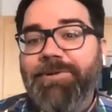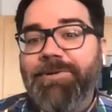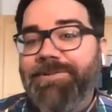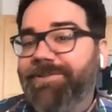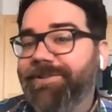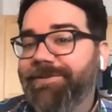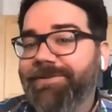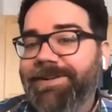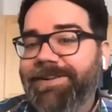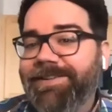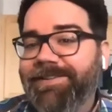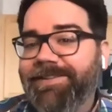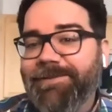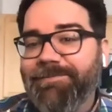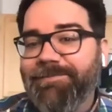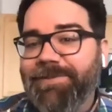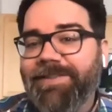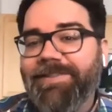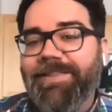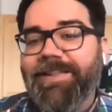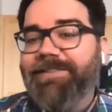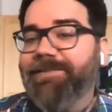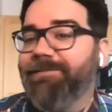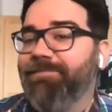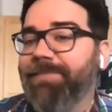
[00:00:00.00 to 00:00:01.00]
We're doing something
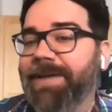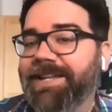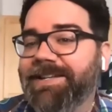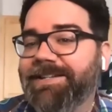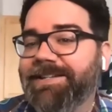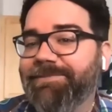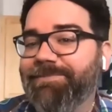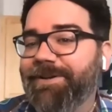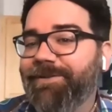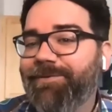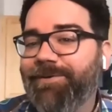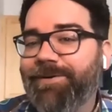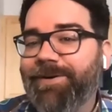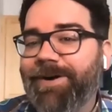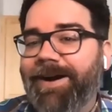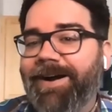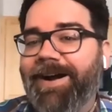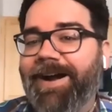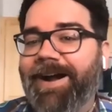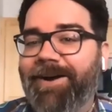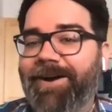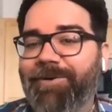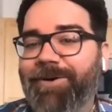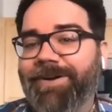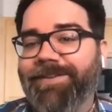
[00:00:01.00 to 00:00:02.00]
that's meant to be for
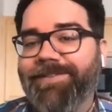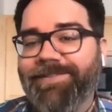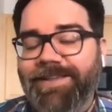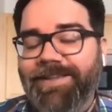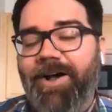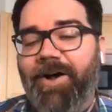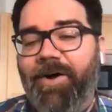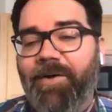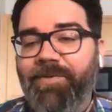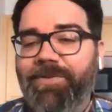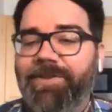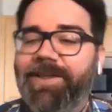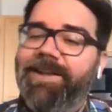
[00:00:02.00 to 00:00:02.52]
ourselves.